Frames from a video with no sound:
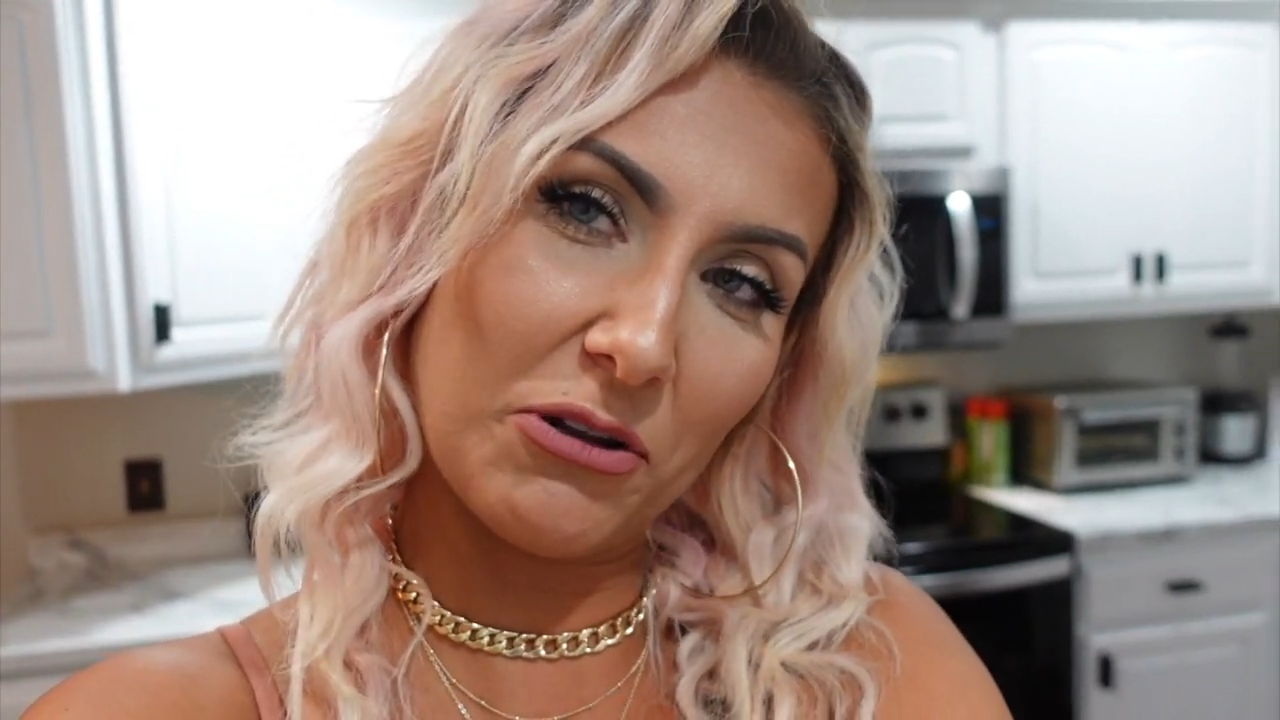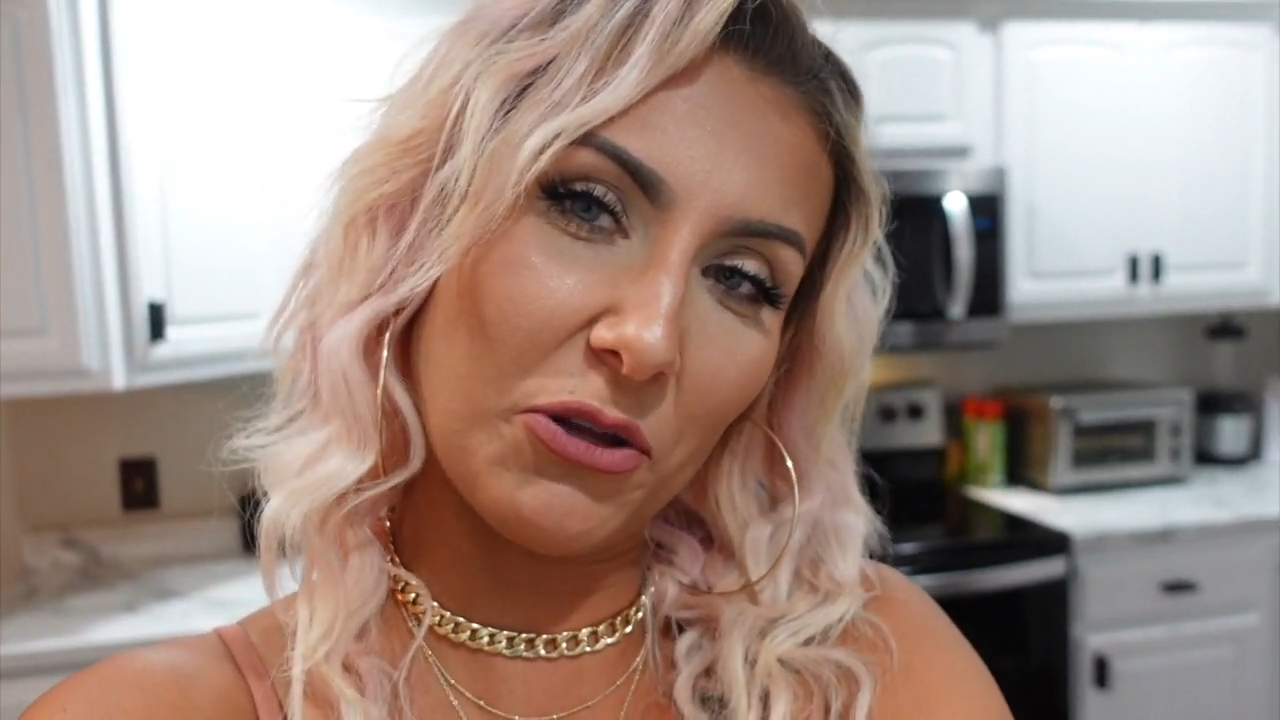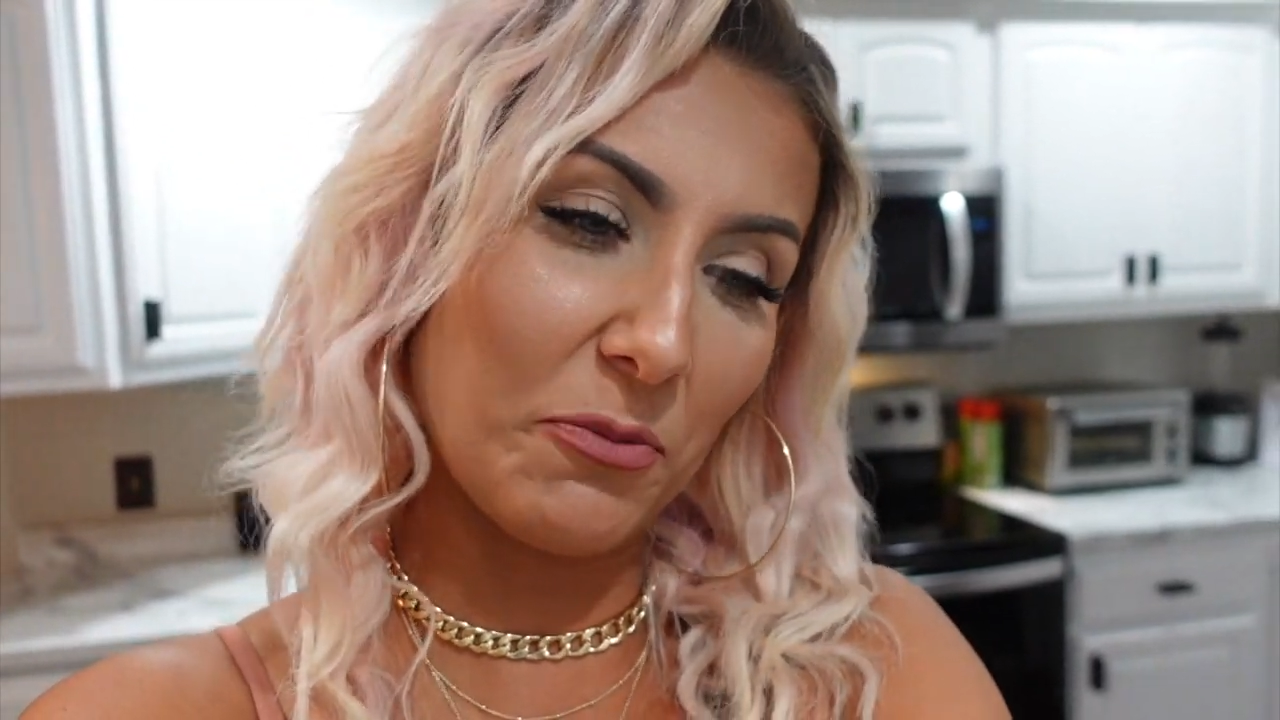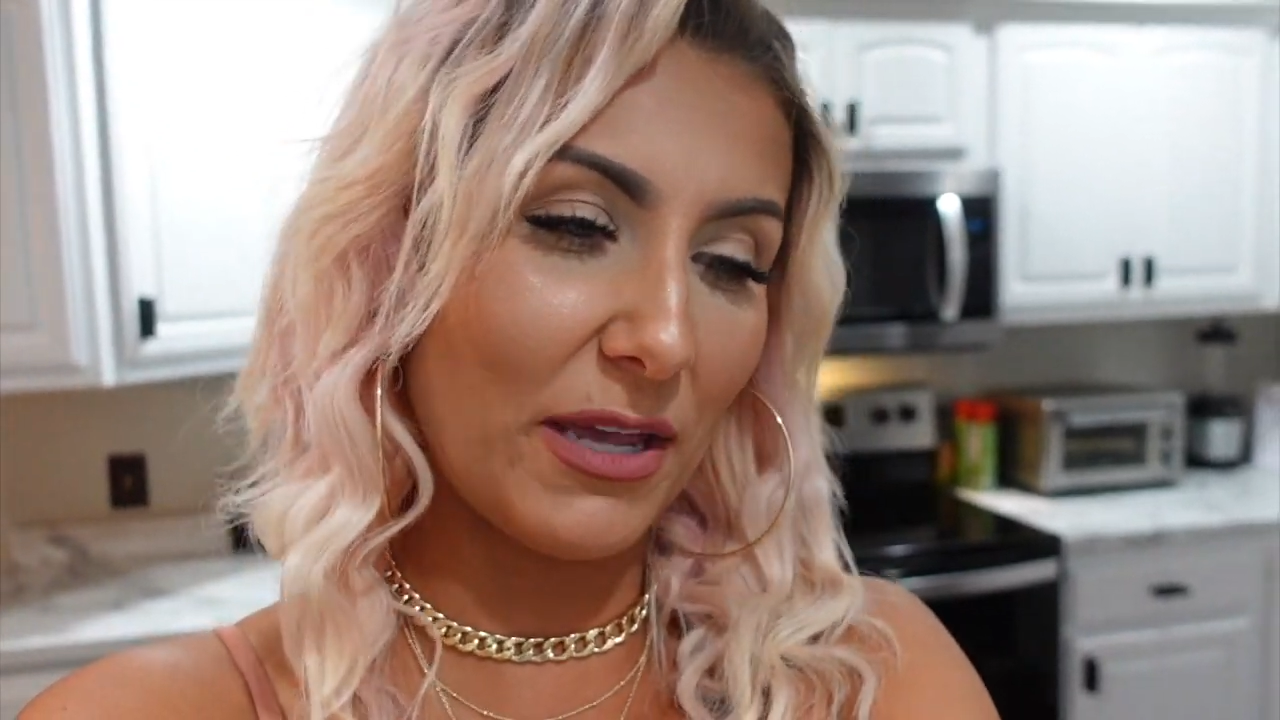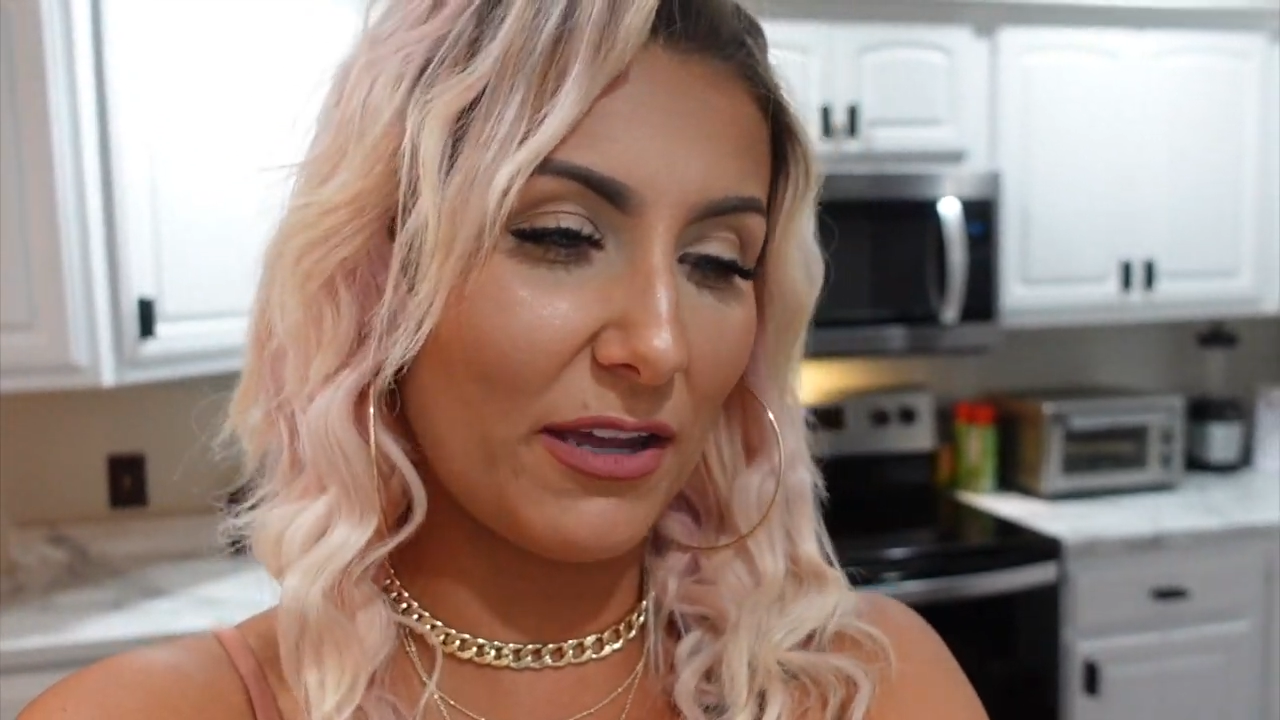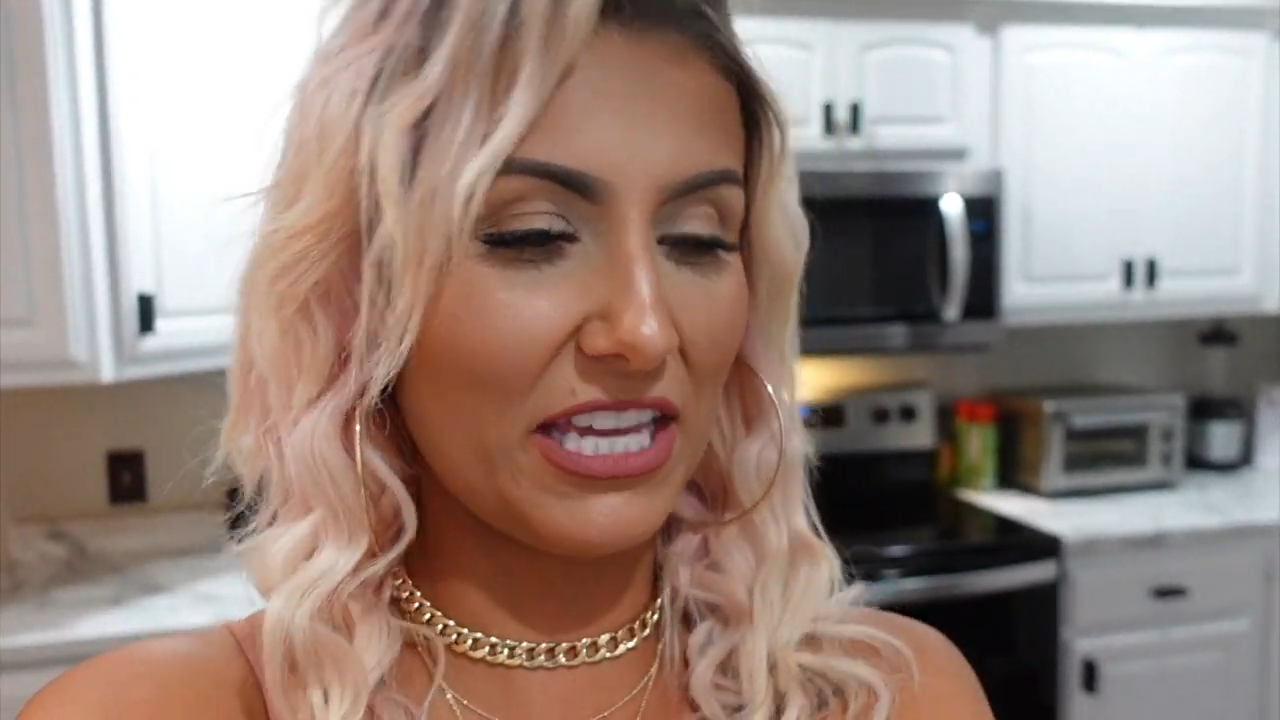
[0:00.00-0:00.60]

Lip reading: a little bit